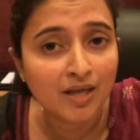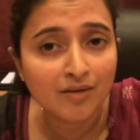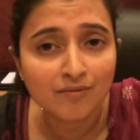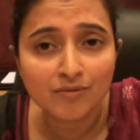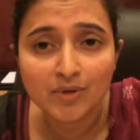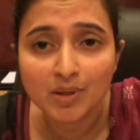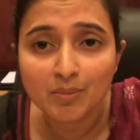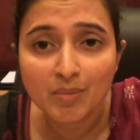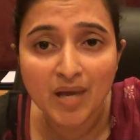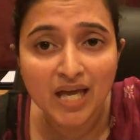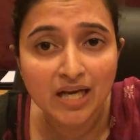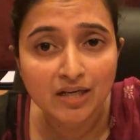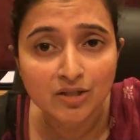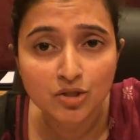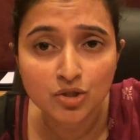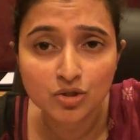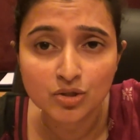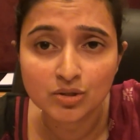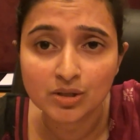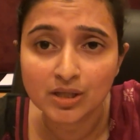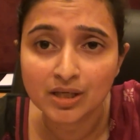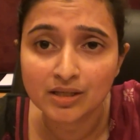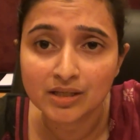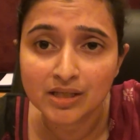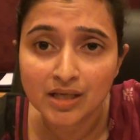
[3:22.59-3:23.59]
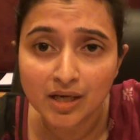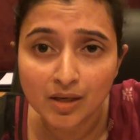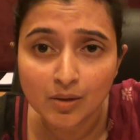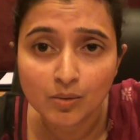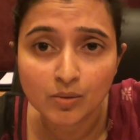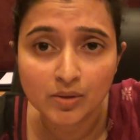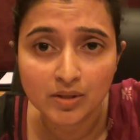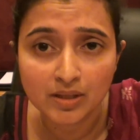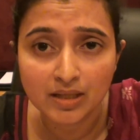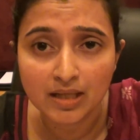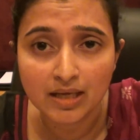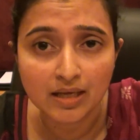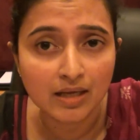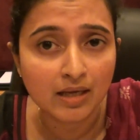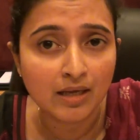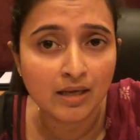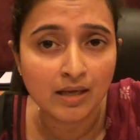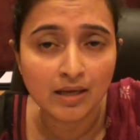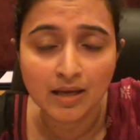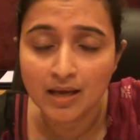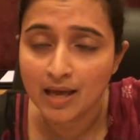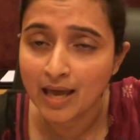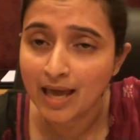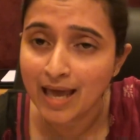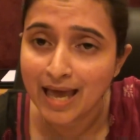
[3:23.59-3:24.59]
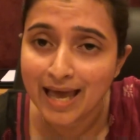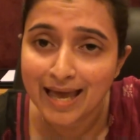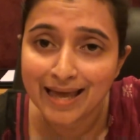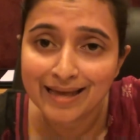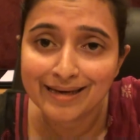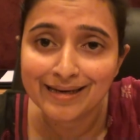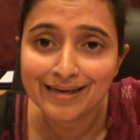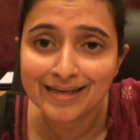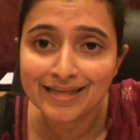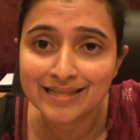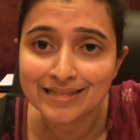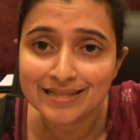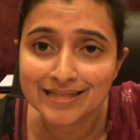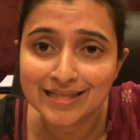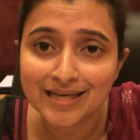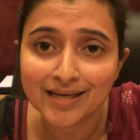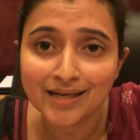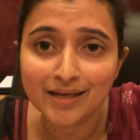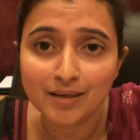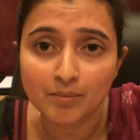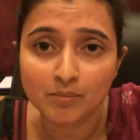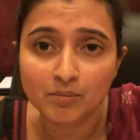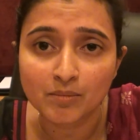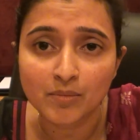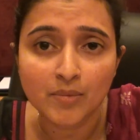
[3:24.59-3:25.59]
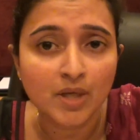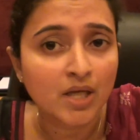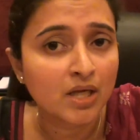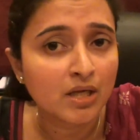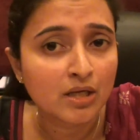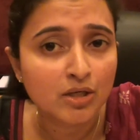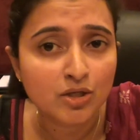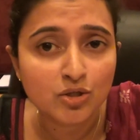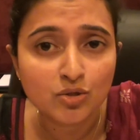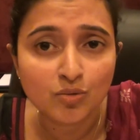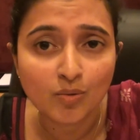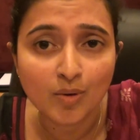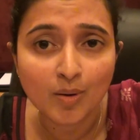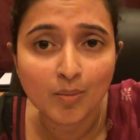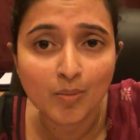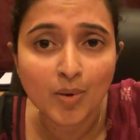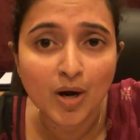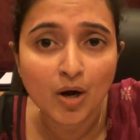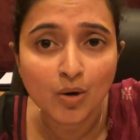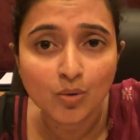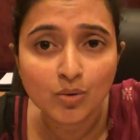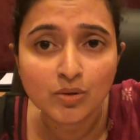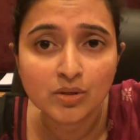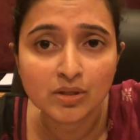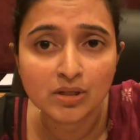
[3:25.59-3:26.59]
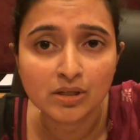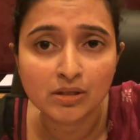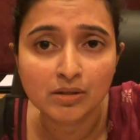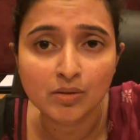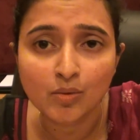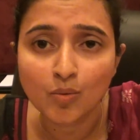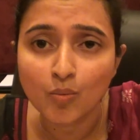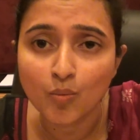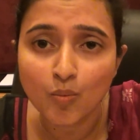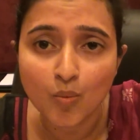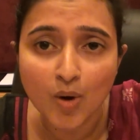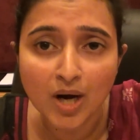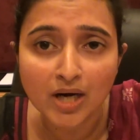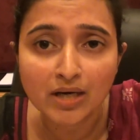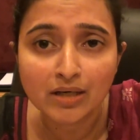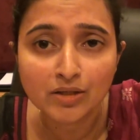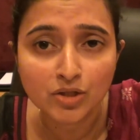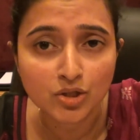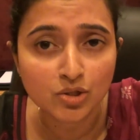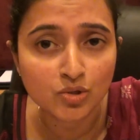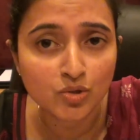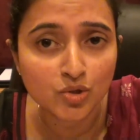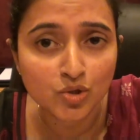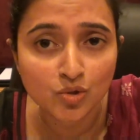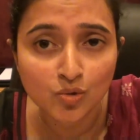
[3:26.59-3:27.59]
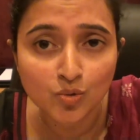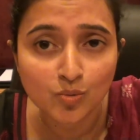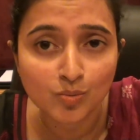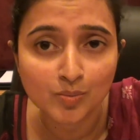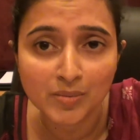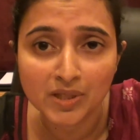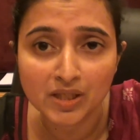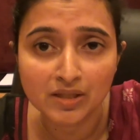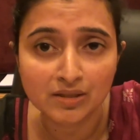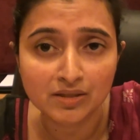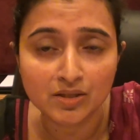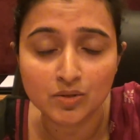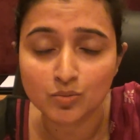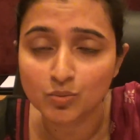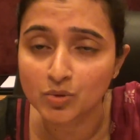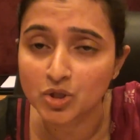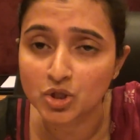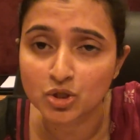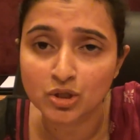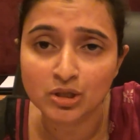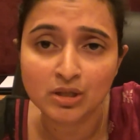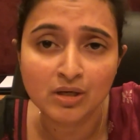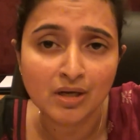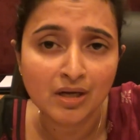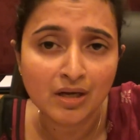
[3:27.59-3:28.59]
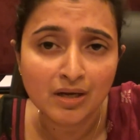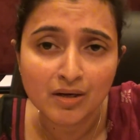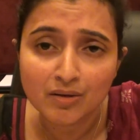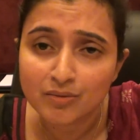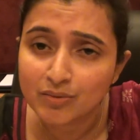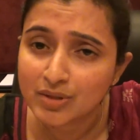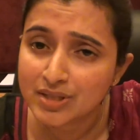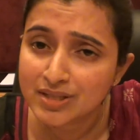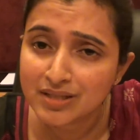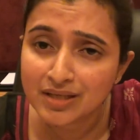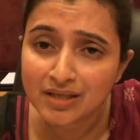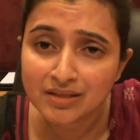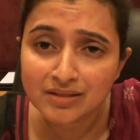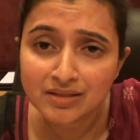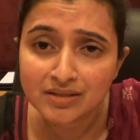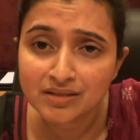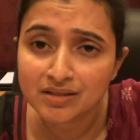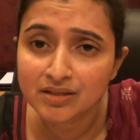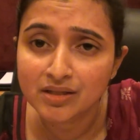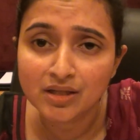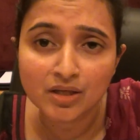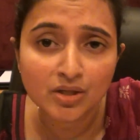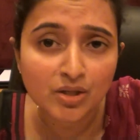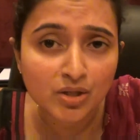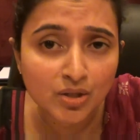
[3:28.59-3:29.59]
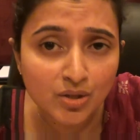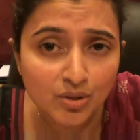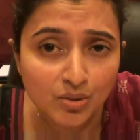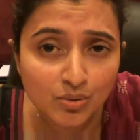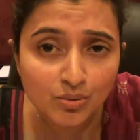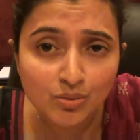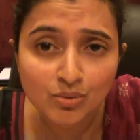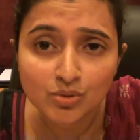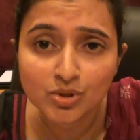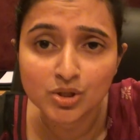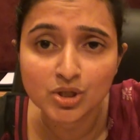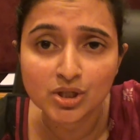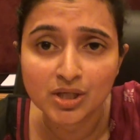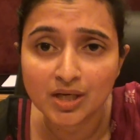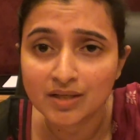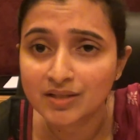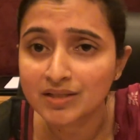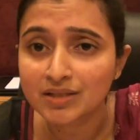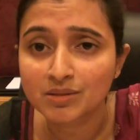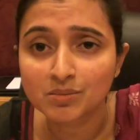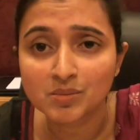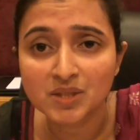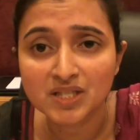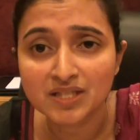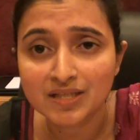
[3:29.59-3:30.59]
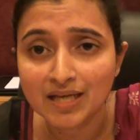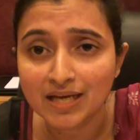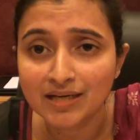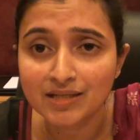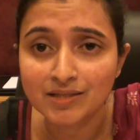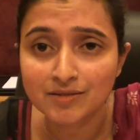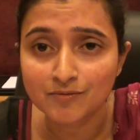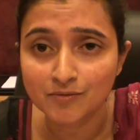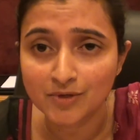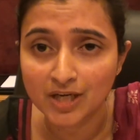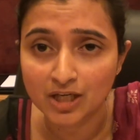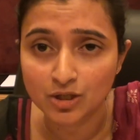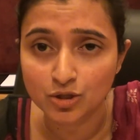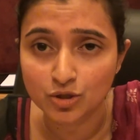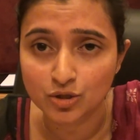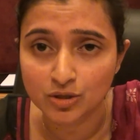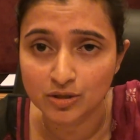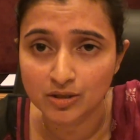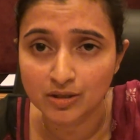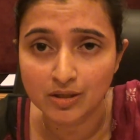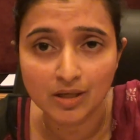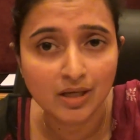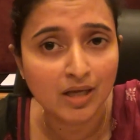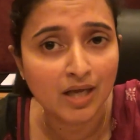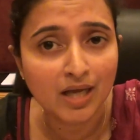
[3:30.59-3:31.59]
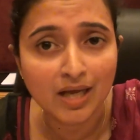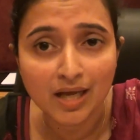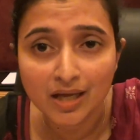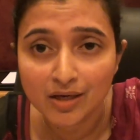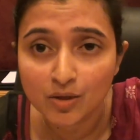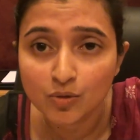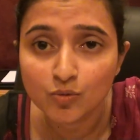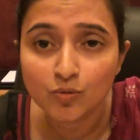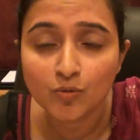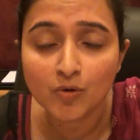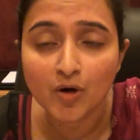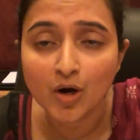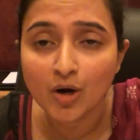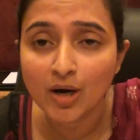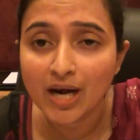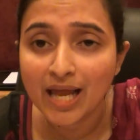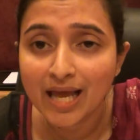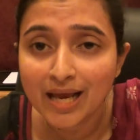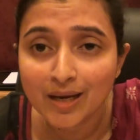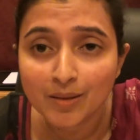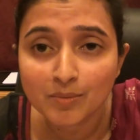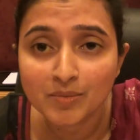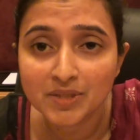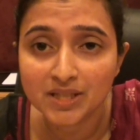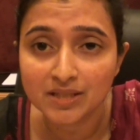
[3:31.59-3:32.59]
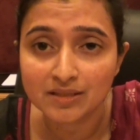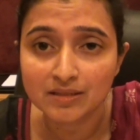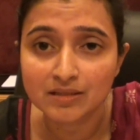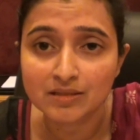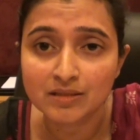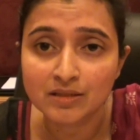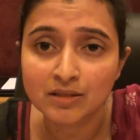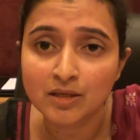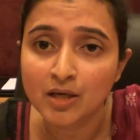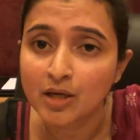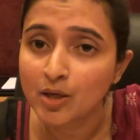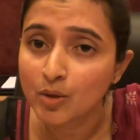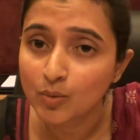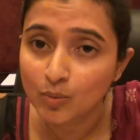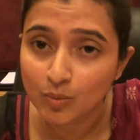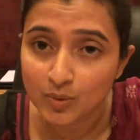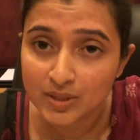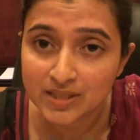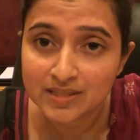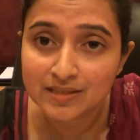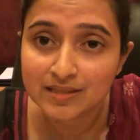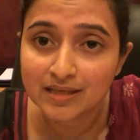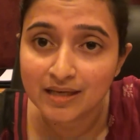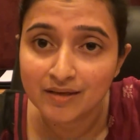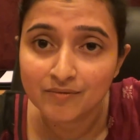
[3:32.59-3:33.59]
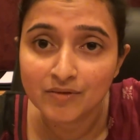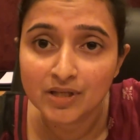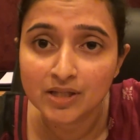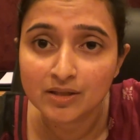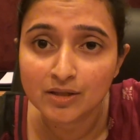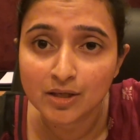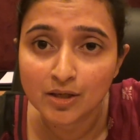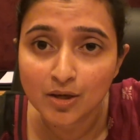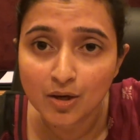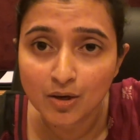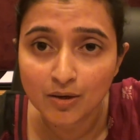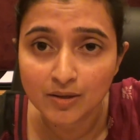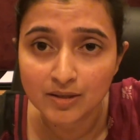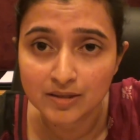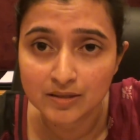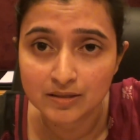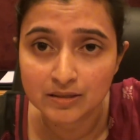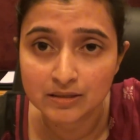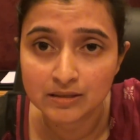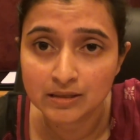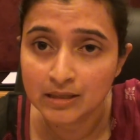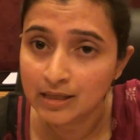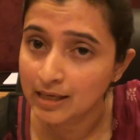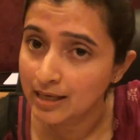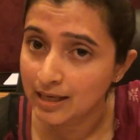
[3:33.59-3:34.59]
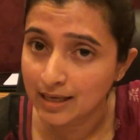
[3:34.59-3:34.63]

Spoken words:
we managed to cut out the handling time to about 1 to 2 minutes, which resulted in a huge customer satisfaction and overall helped us with saving the costs.